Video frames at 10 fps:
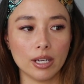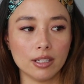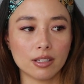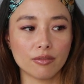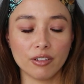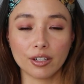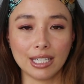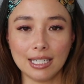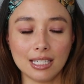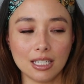is very
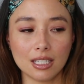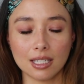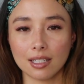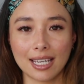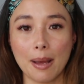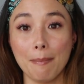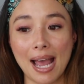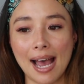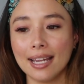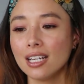easy to get
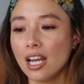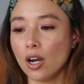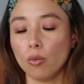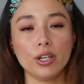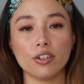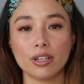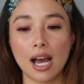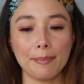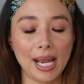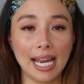mad when you're
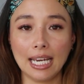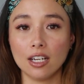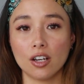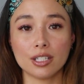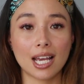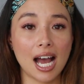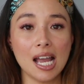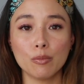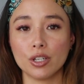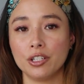not paid on
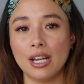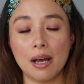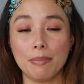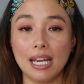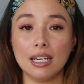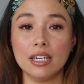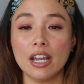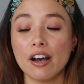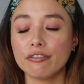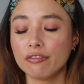time, when you're not paid
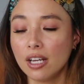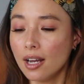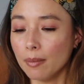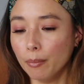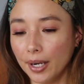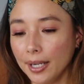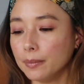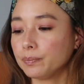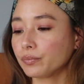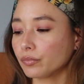enough.
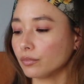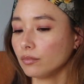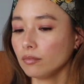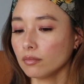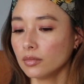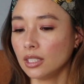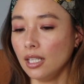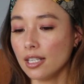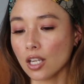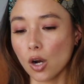But
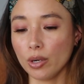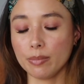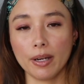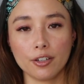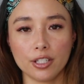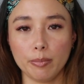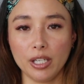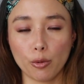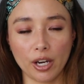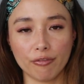it's always better to
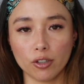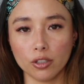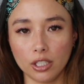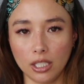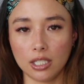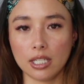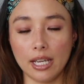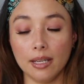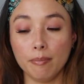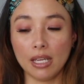be grateful. You need
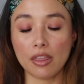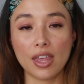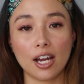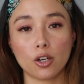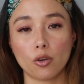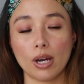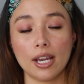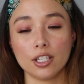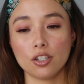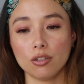to emit that
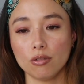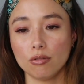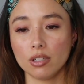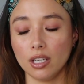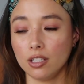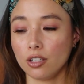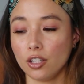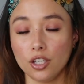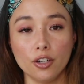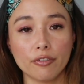gratitude into
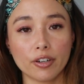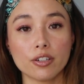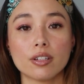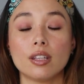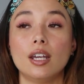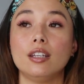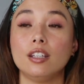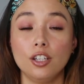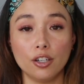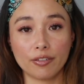the universe, so then
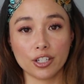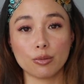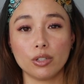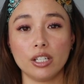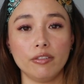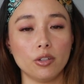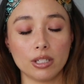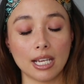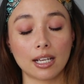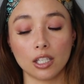the universe will give you
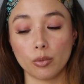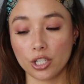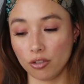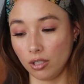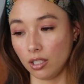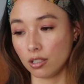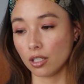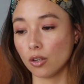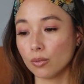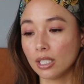exactly what you need.
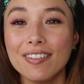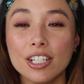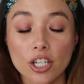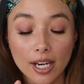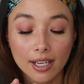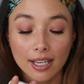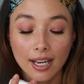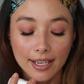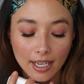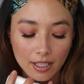So every check
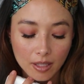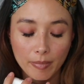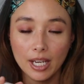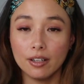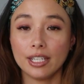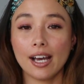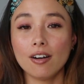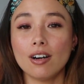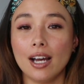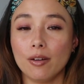I get in the mail
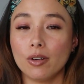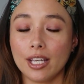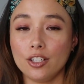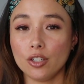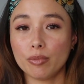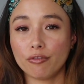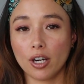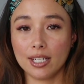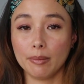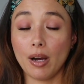now, what I do
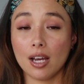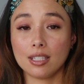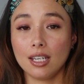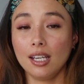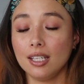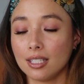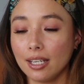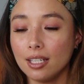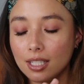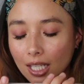before I deposit it is
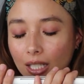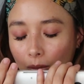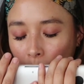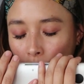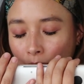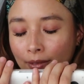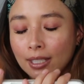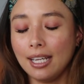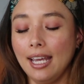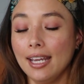I kiss it
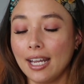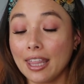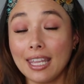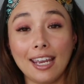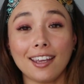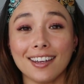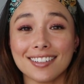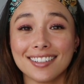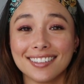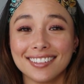and I thank
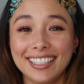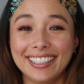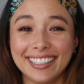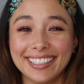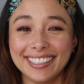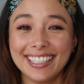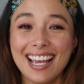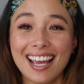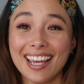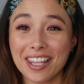it.
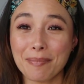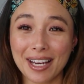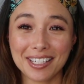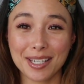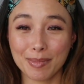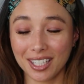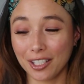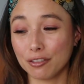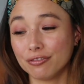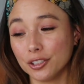And that might seem a
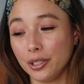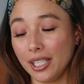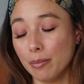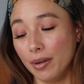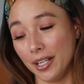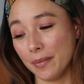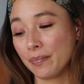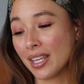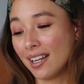little fruity, but